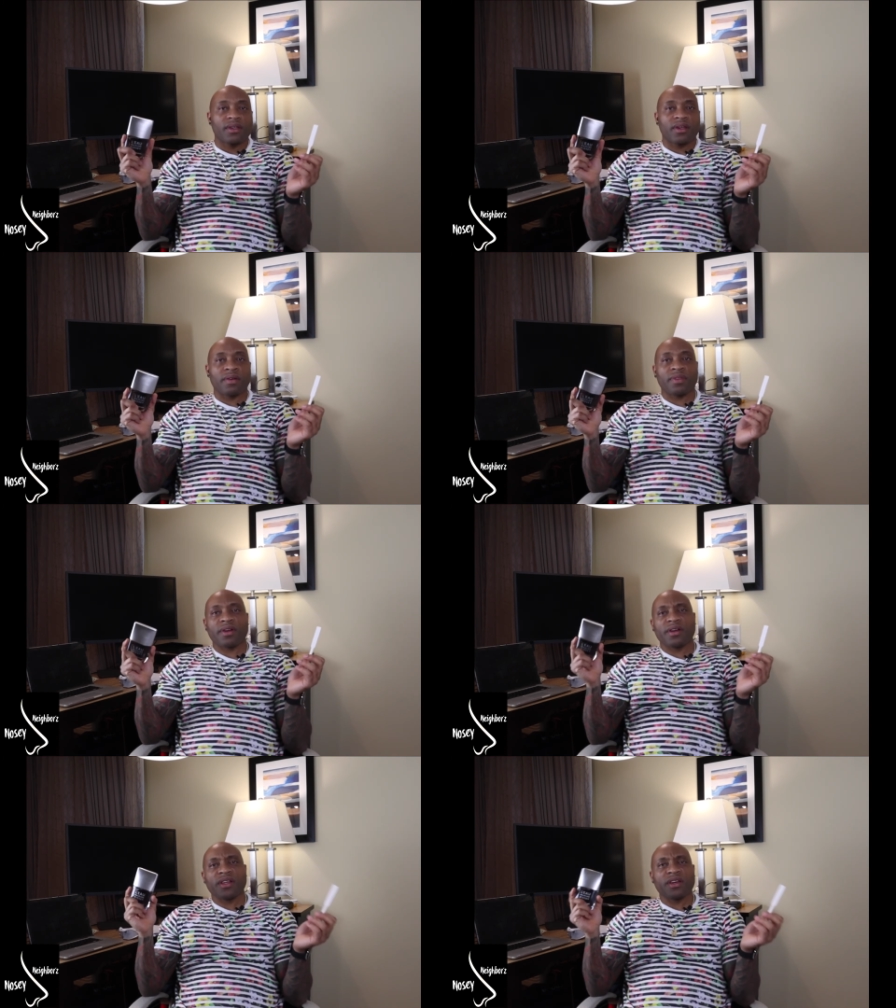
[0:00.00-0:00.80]
If
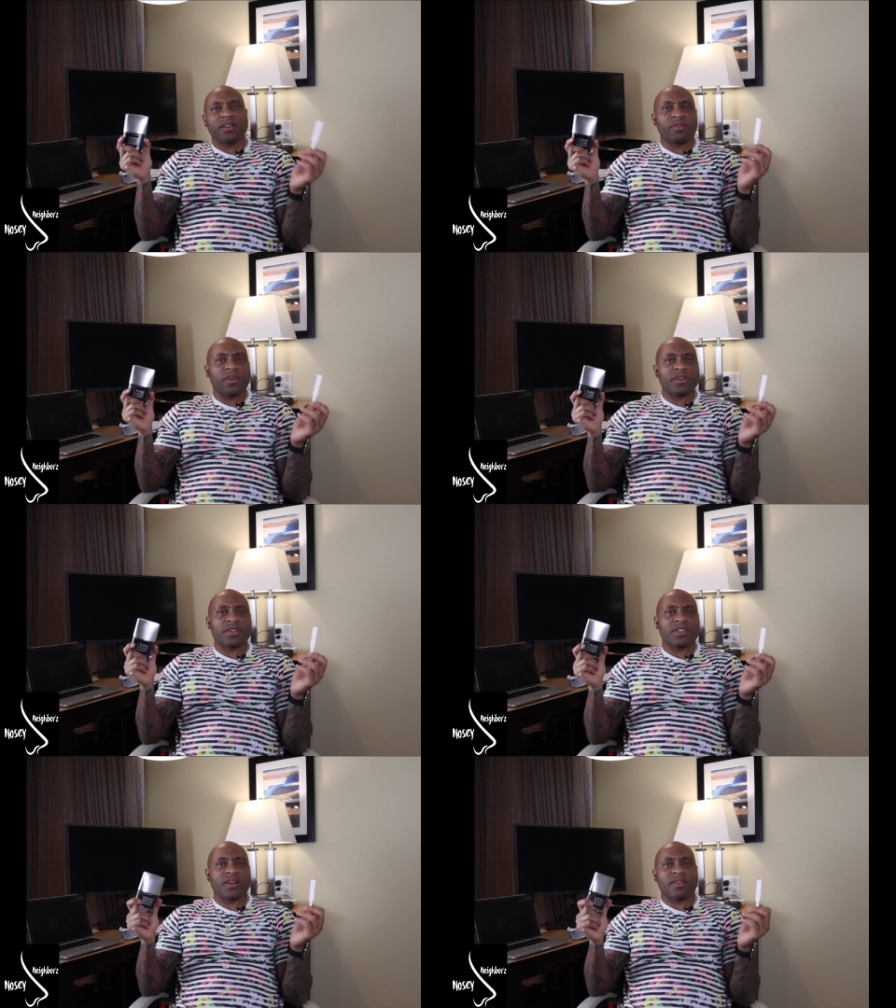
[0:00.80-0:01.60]
there are any other
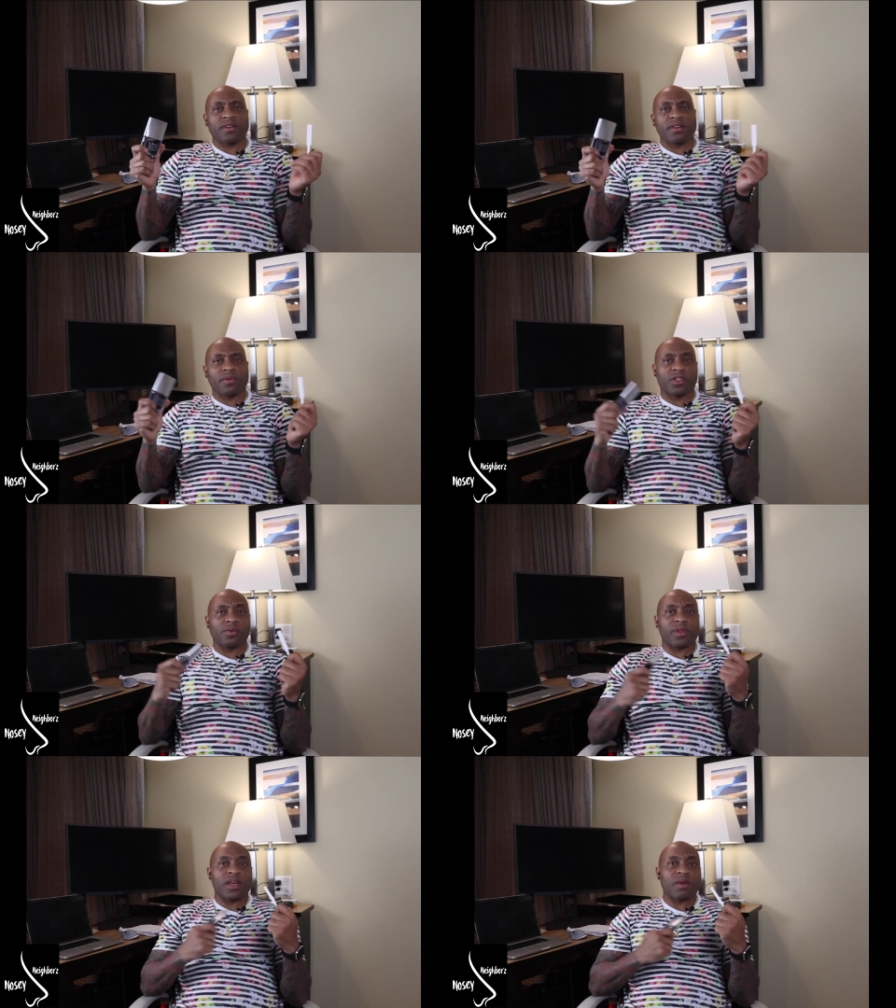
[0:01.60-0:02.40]
fragrances out there that you
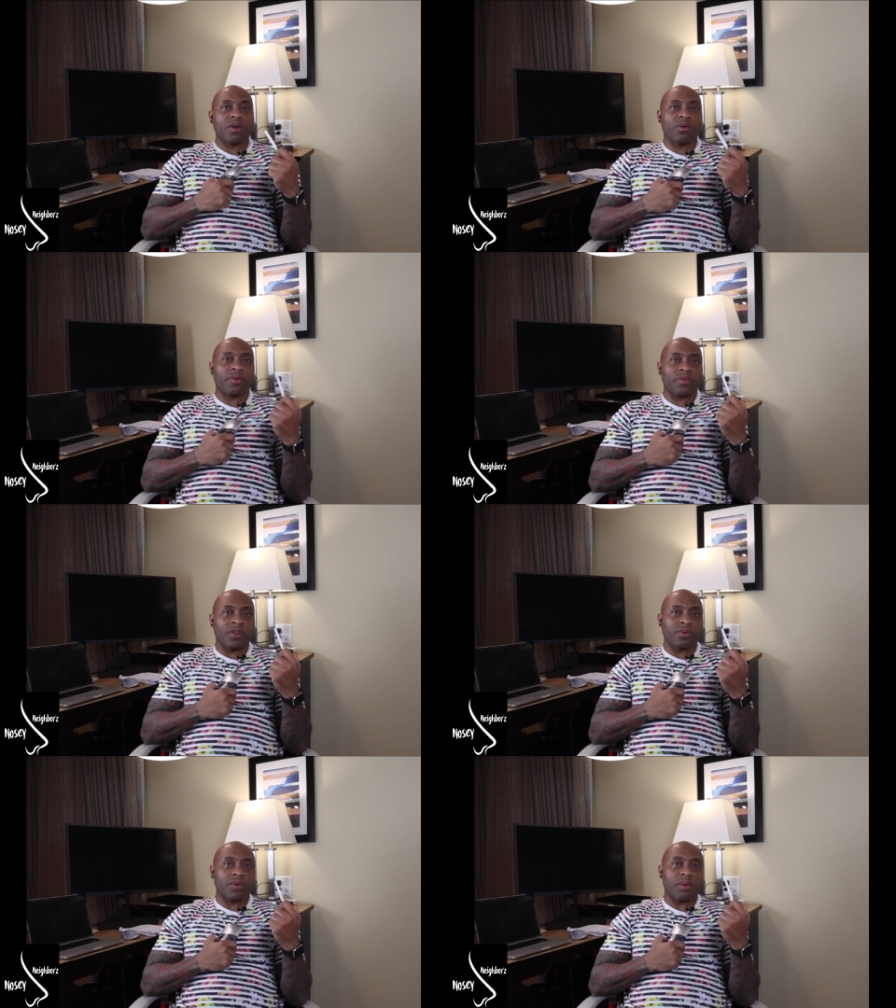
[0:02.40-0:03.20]
would like me to
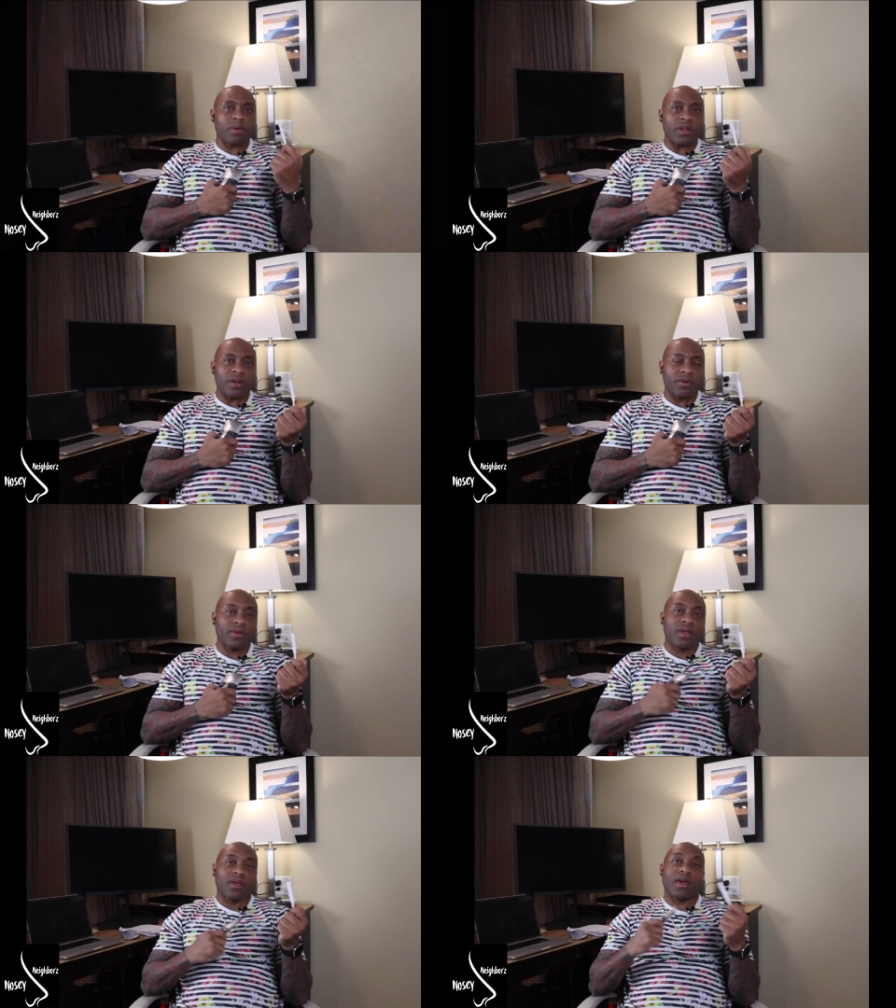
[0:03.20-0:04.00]
review, let me know,
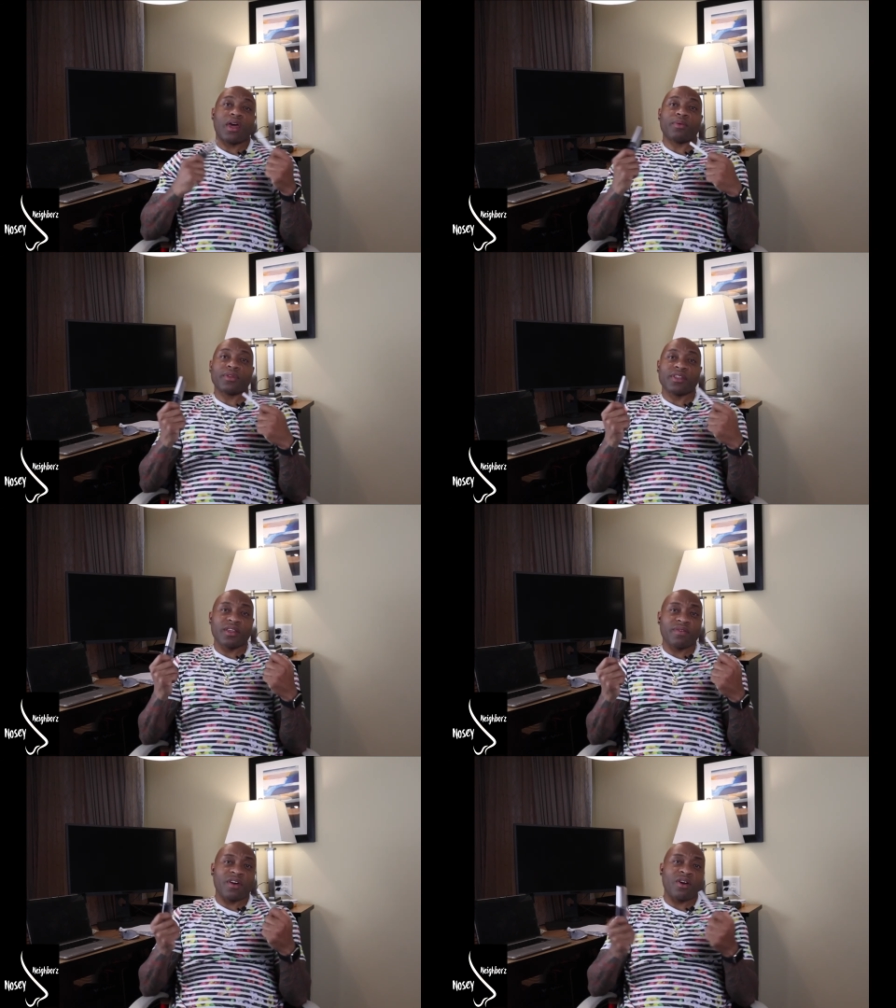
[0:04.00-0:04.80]
and I will tell
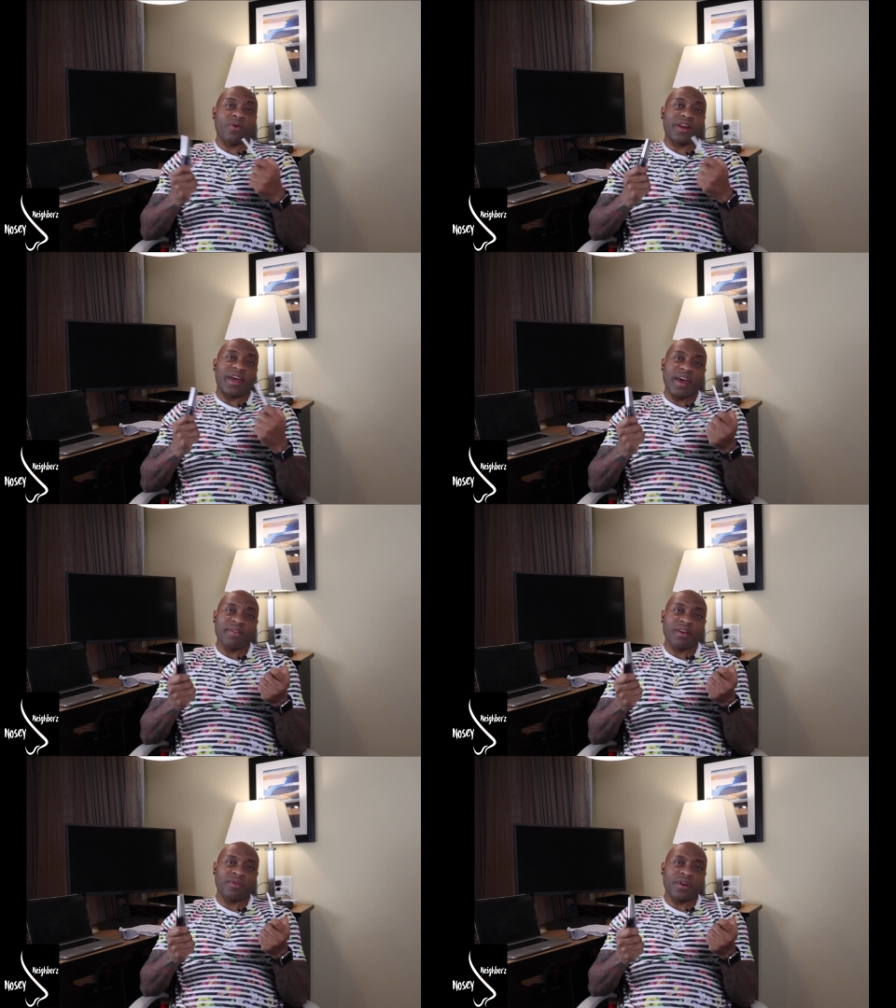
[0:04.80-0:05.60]
you if I already
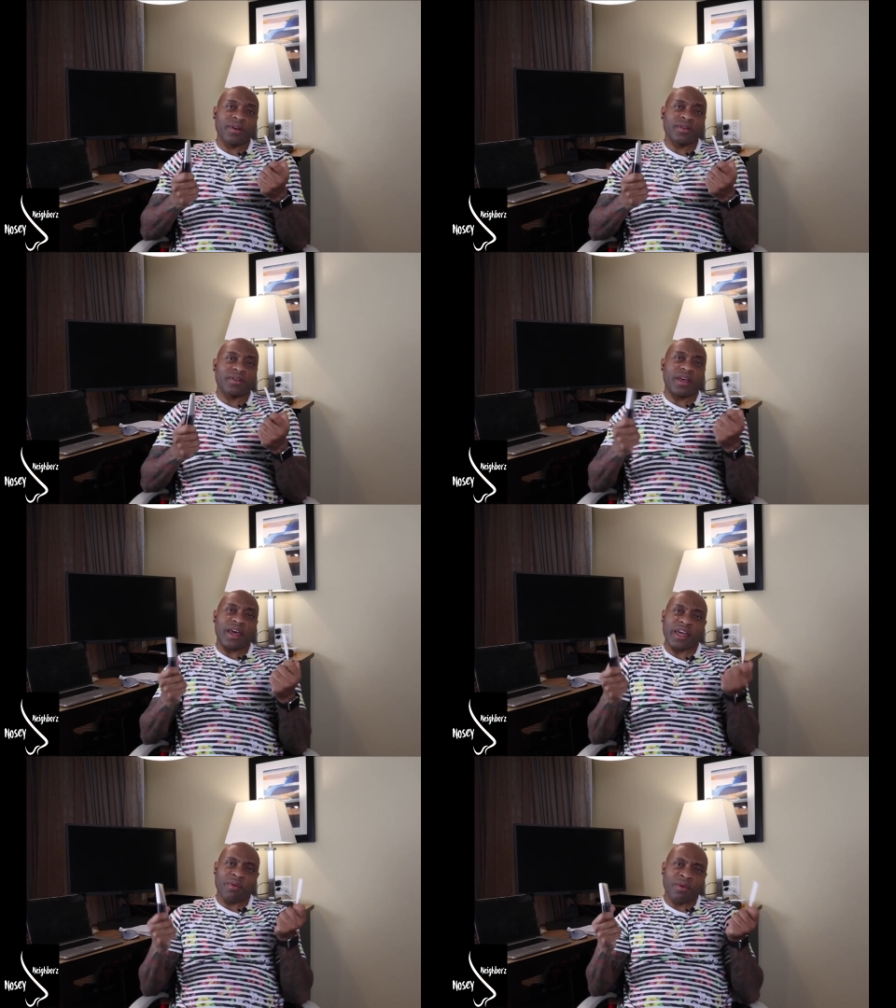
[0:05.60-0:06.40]
have that fragrance
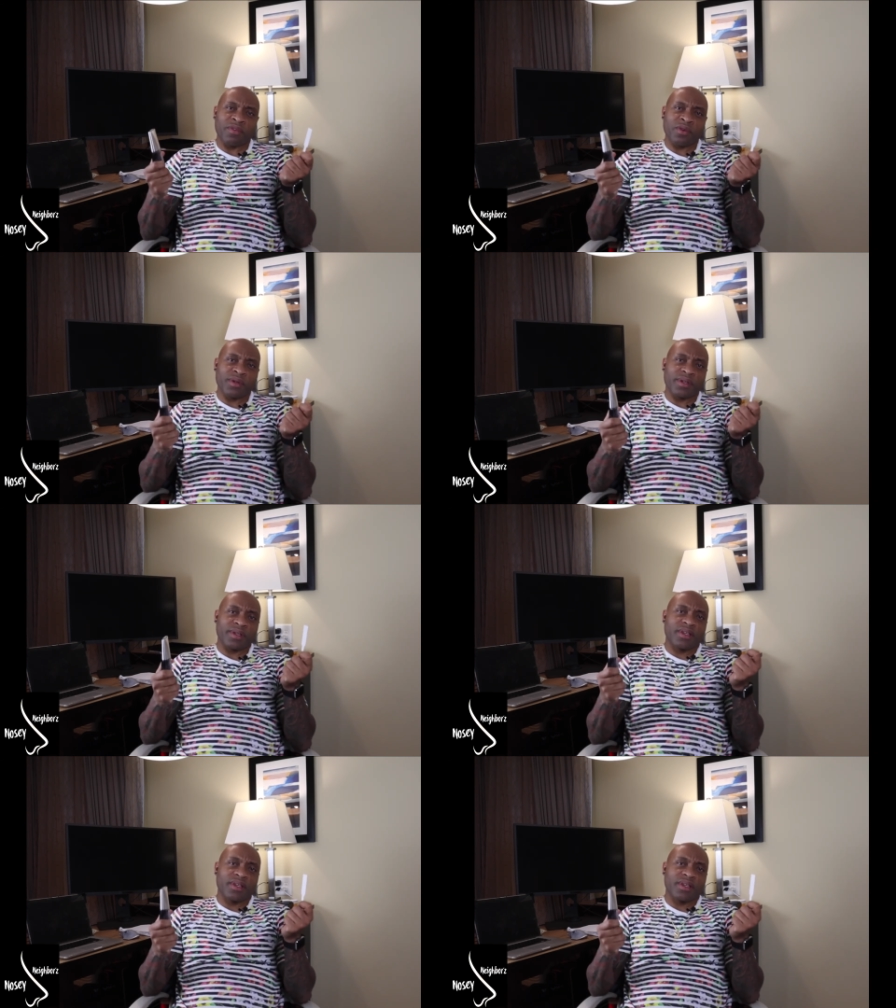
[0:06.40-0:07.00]
and can review it,